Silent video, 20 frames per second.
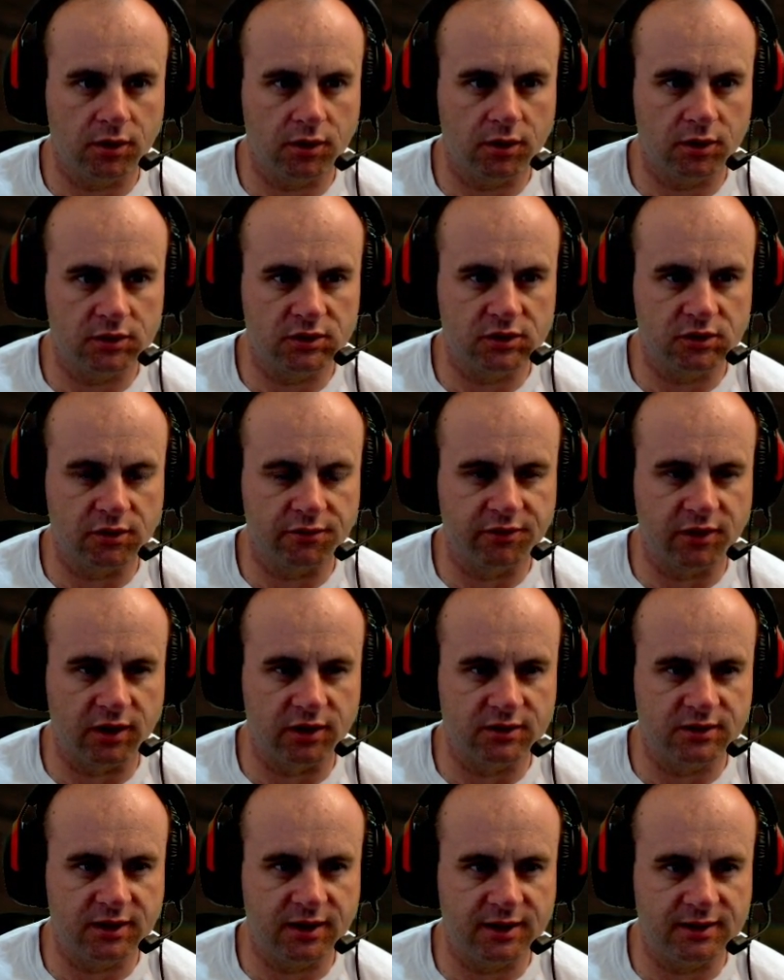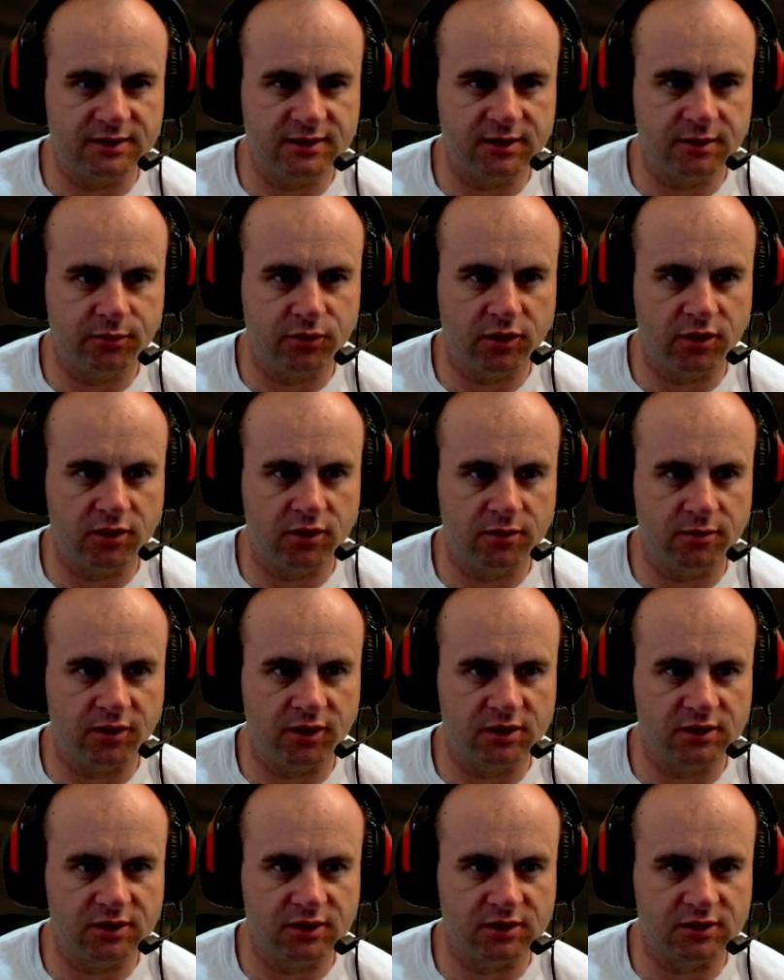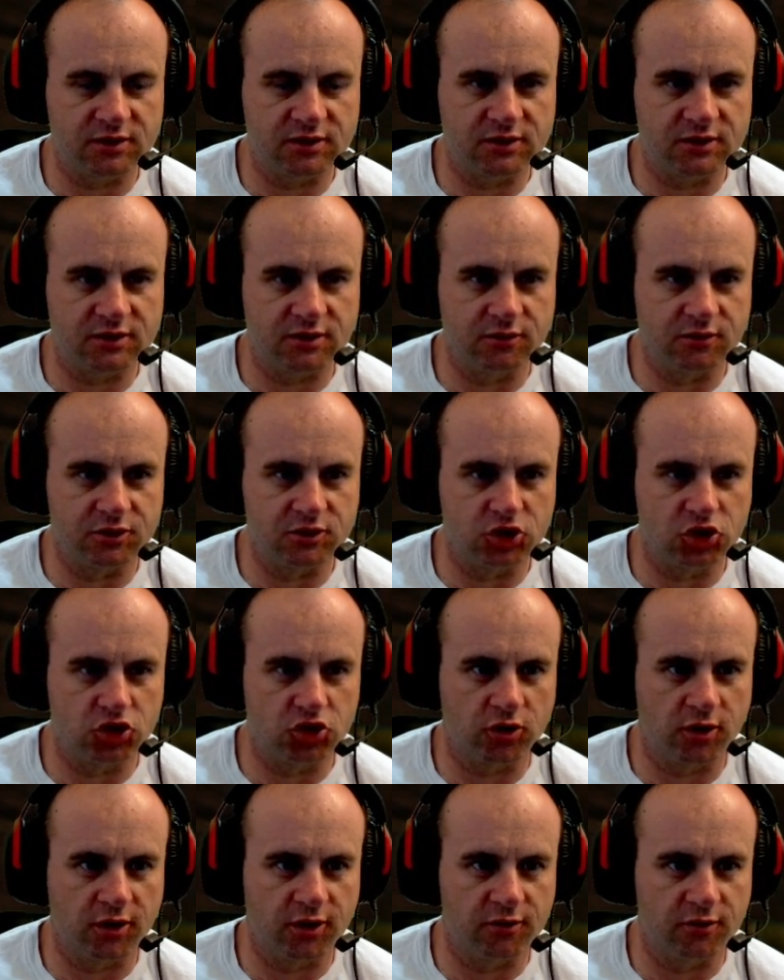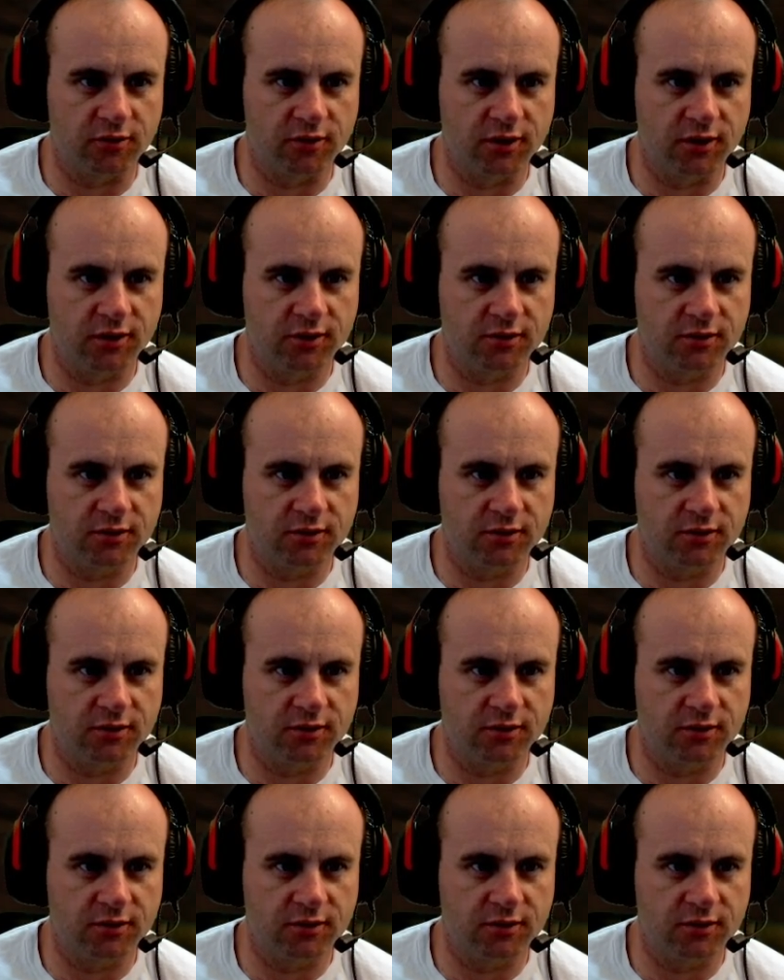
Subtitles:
So I've got dots up on him. I guess I could steal his strength, right?